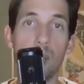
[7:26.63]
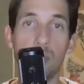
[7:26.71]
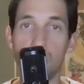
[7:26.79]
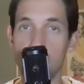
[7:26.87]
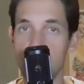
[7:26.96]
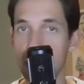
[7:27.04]
for
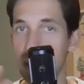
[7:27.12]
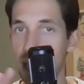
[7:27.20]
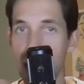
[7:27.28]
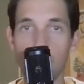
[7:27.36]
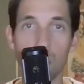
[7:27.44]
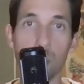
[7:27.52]
this
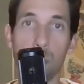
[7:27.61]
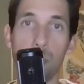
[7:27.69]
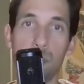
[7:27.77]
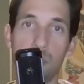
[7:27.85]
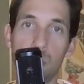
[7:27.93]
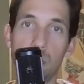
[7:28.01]
terrible
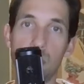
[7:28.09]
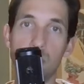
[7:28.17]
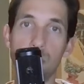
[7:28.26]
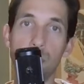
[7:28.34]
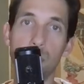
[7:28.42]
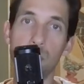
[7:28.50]
predicament that
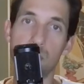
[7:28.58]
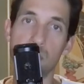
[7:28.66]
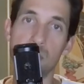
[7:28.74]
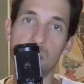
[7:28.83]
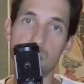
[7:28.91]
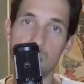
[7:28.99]
the film
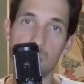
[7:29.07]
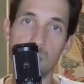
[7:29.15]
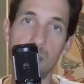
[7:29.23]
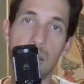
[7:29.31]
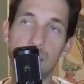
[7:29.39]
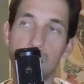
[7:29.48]
business is in
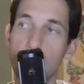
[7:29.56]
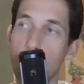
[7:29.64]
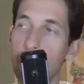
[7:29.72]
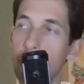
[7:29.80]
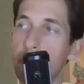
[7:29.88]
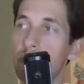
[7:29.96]
at the
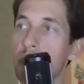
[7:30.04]
moment.